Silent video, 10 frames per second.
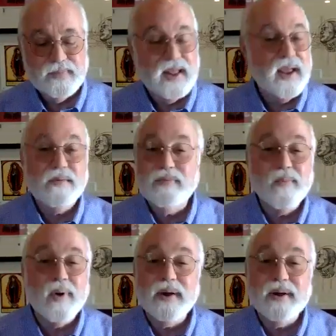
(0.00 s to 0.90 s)
Every
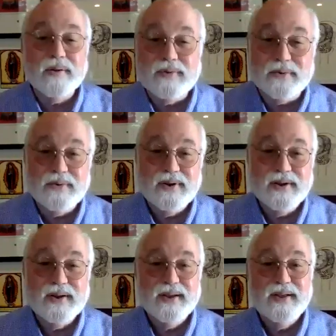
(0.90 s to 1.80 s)
one of you,
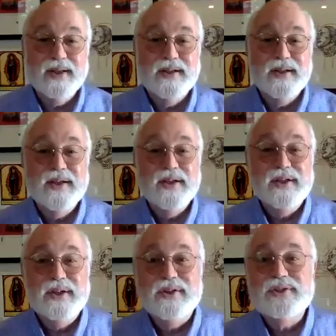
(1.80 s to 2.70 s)

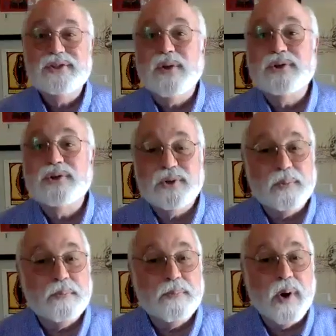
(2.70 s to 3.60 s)

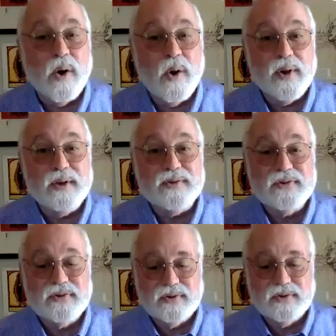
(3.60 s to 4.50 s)
social
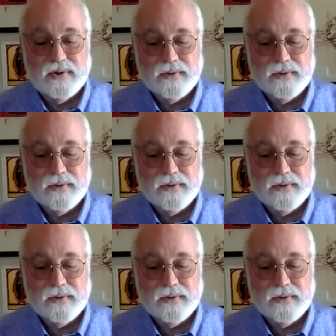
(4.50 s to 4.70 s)
poets,